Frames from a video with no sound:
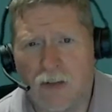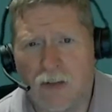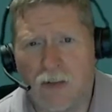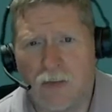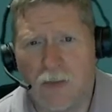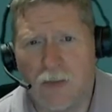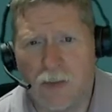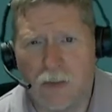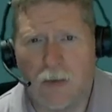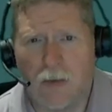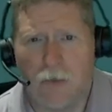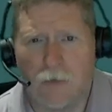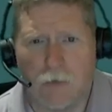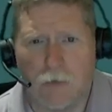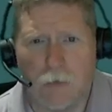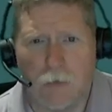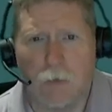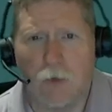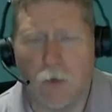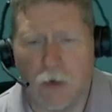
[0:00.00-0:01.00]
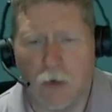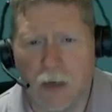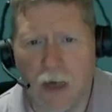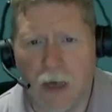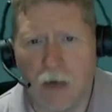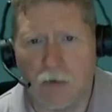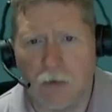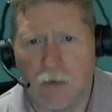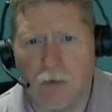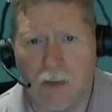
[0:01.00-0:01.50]
They do have to report
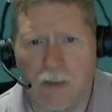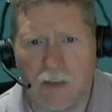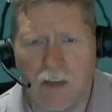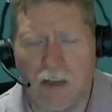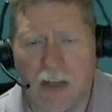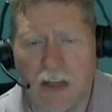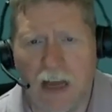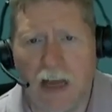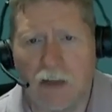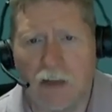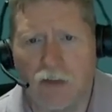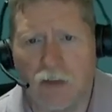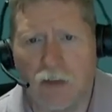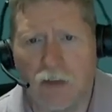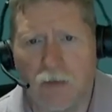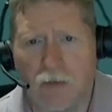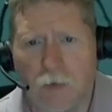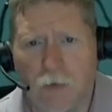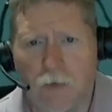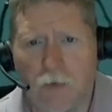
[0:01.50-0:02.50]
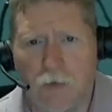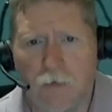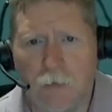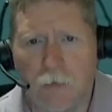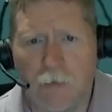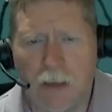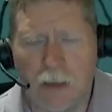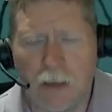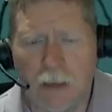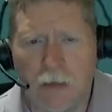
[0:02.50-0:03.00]
out if they take actions within the
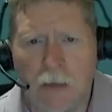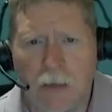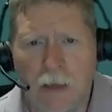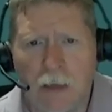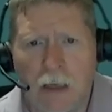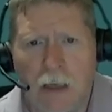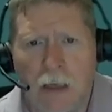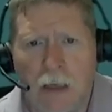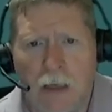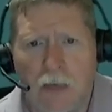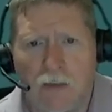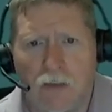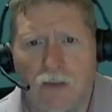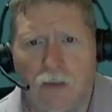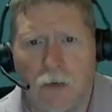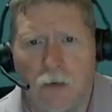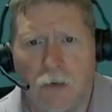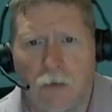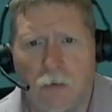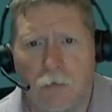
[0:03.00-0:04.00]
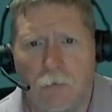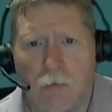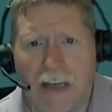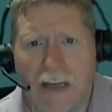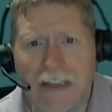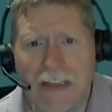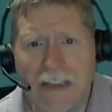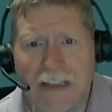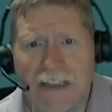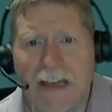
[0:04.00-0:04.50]
meeting. So my
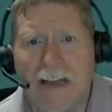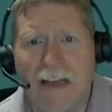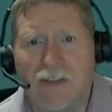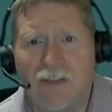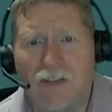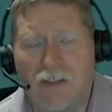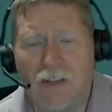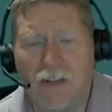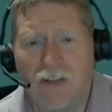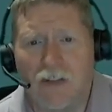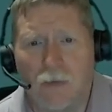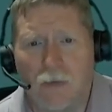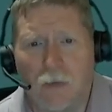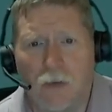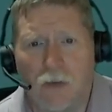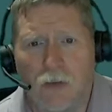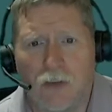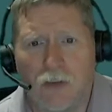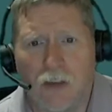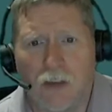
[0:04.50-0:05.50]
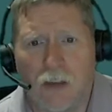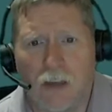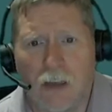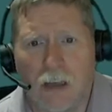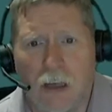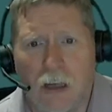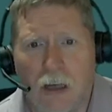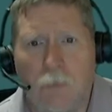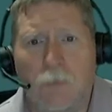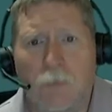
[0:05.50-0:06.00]
guess is it was a
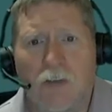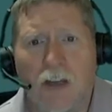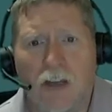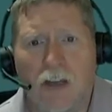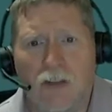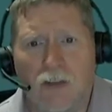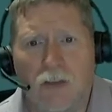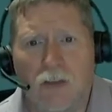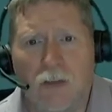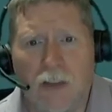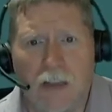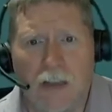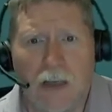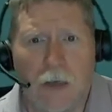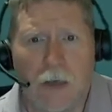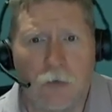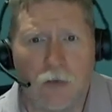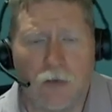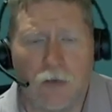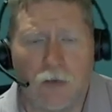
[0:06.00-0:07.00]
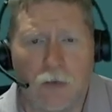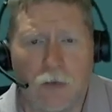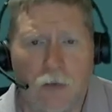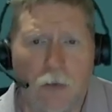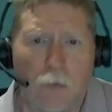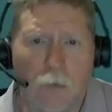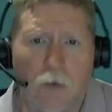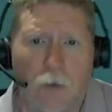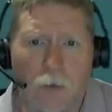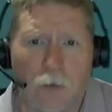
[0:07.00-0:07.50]
update to the council on
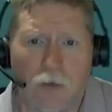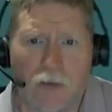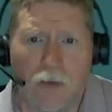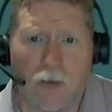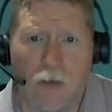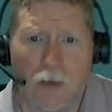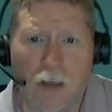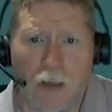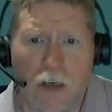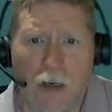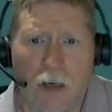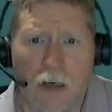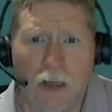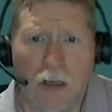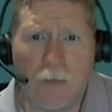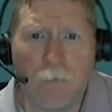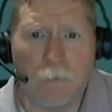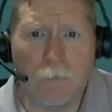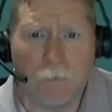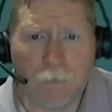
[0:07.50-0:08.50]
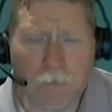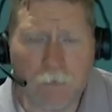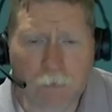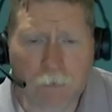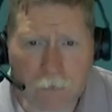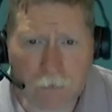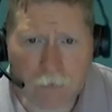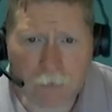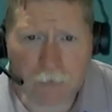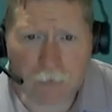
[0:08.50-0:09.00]
what was going on
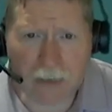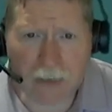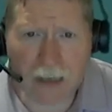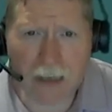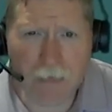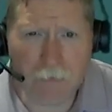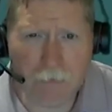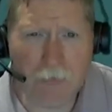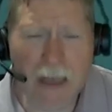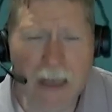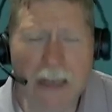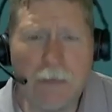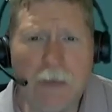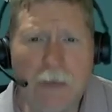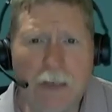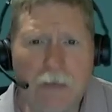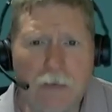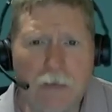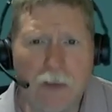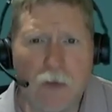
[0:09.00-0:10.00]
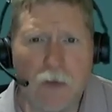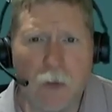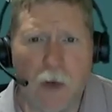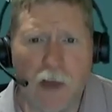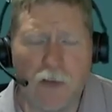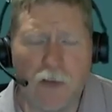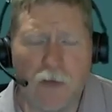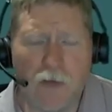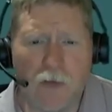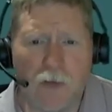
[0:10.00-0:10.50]
and maybe a
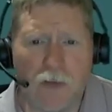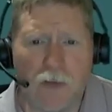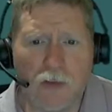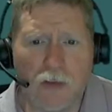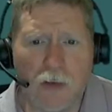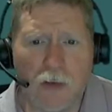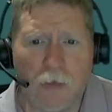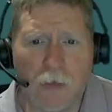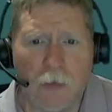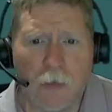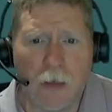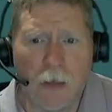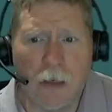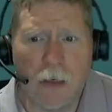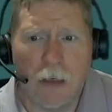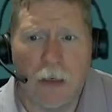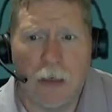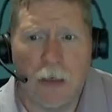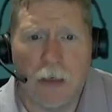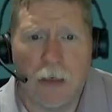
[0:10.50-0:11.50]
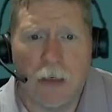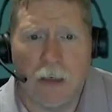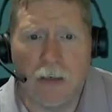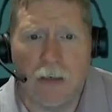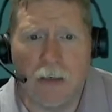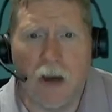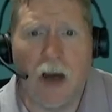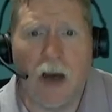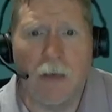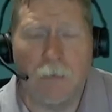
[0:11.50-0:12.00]
request for some
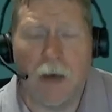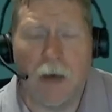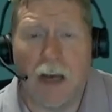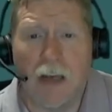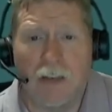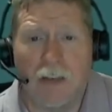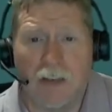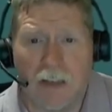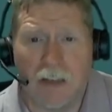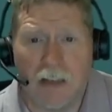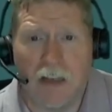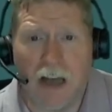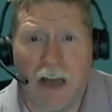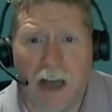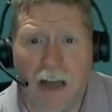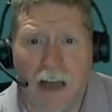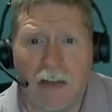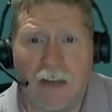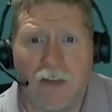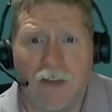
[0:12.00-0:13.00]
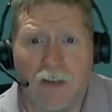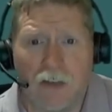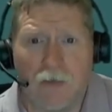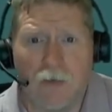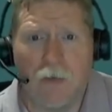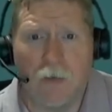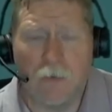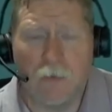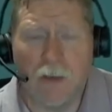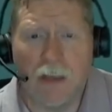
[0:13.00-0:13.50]
non-binding guidance
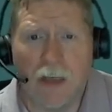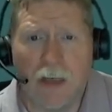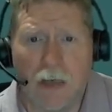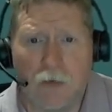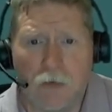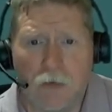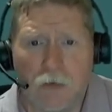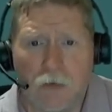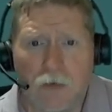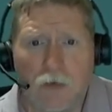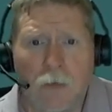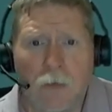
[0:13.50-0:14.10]
from the council